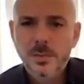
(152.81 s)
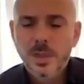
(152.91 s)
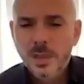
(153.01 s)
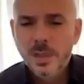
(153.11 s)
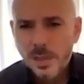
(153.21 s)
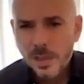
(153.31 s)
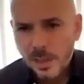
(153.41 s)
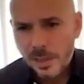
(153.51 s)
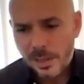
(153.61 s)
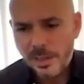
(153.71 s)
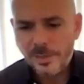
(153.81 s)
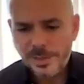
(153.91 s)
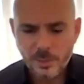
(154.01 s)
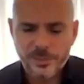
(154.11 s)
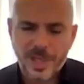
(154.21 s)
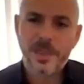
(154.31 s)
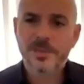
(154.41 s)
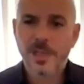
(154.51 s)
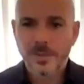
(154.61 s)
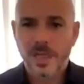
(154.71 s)
and everything was happening at the
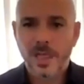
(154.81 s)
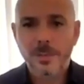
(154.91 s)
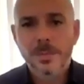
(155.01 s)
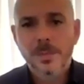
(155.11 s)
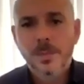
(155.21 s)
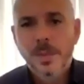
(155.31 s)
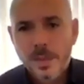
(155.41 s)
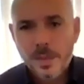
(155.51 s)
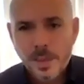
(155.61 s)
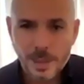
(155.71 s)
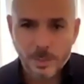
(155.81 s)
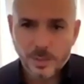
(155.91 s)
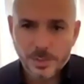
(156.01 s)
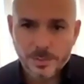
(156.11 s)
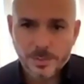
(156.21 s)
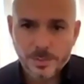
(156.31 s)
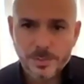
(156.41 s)
same time in the neighborhood.